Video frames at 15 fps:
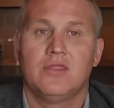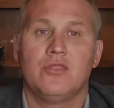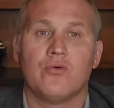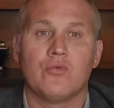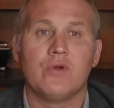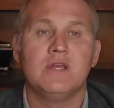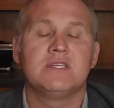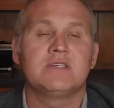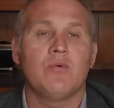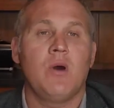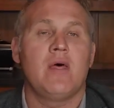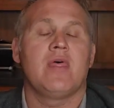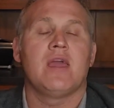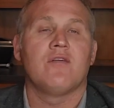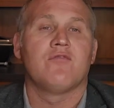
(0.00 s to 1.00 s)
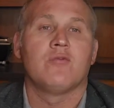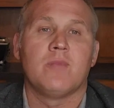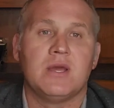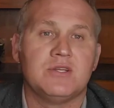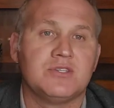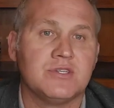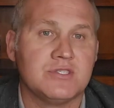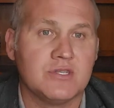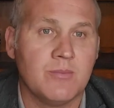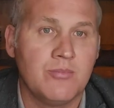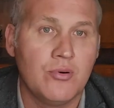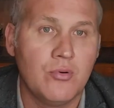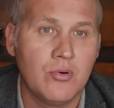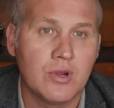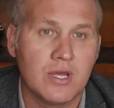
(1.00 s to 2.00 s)
The reason why the information is
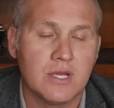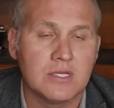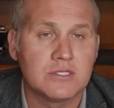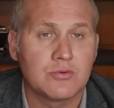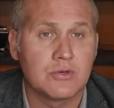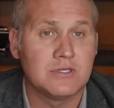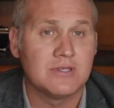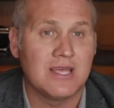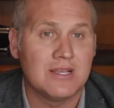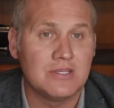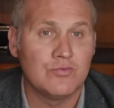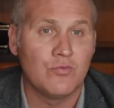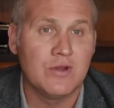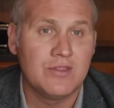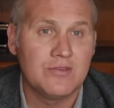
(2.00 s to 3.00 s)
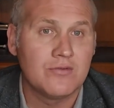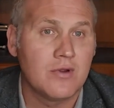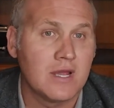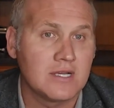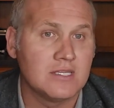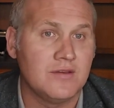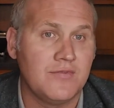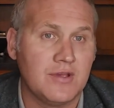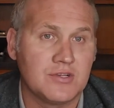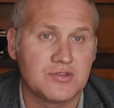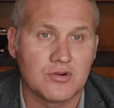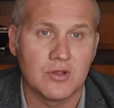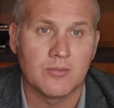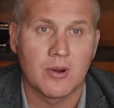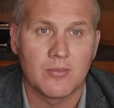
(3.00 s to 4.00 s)
important is because with DirecTV
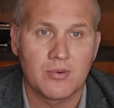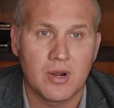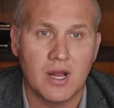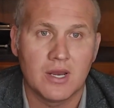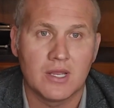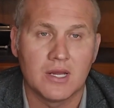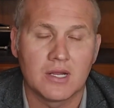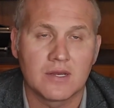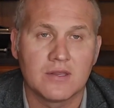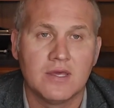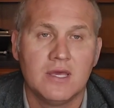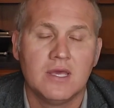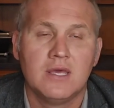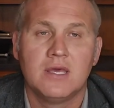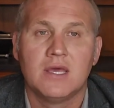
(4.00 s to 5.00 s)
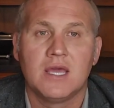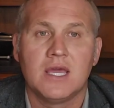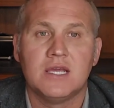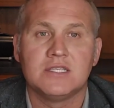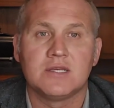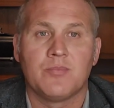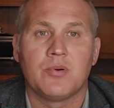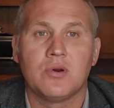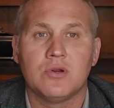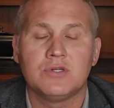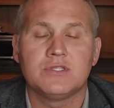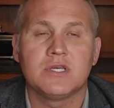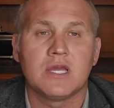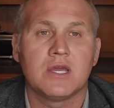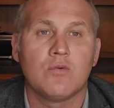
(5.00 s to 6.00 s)
Stream, our product, is a
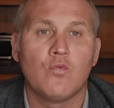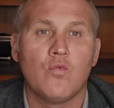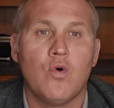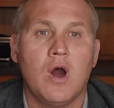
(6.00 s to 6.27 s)
person can